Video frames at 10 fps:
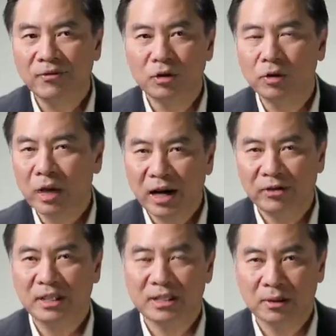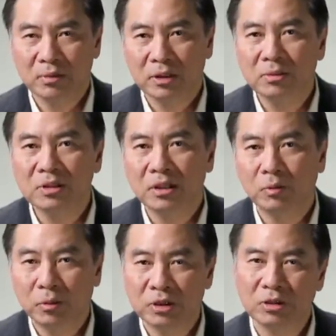If you don't have any symptoms,
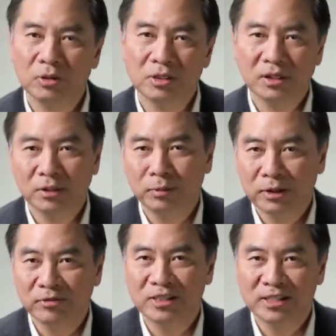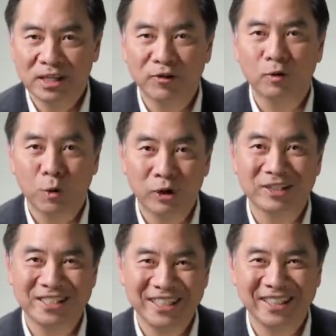then what we do is a little bit of a
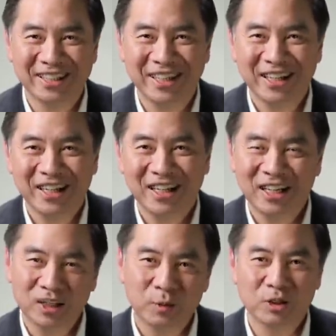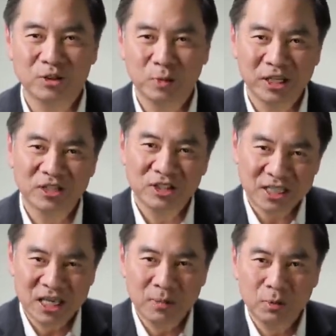self-quarantine. In other words, we can
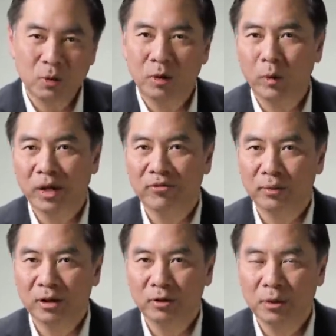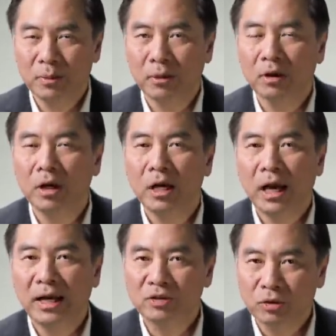just keep you away from other people,
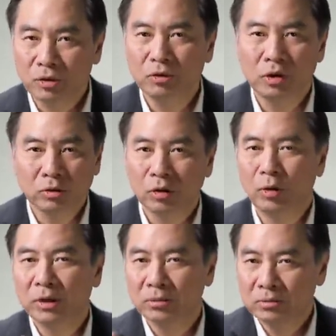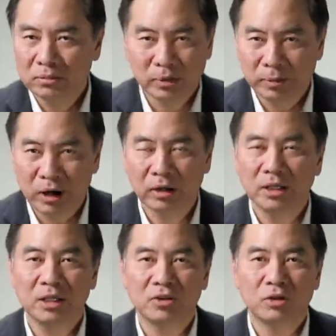and so you don't go into
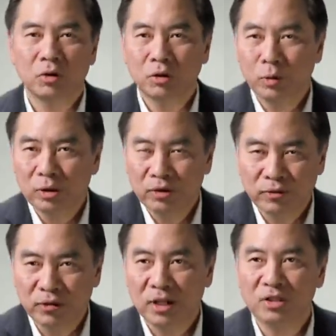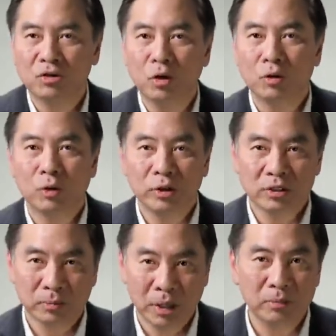parties, don't go with your friends, don't go
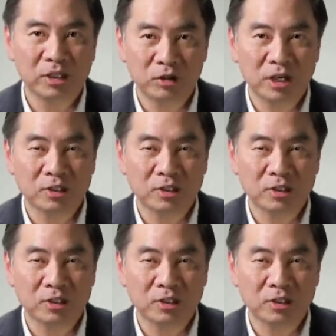into public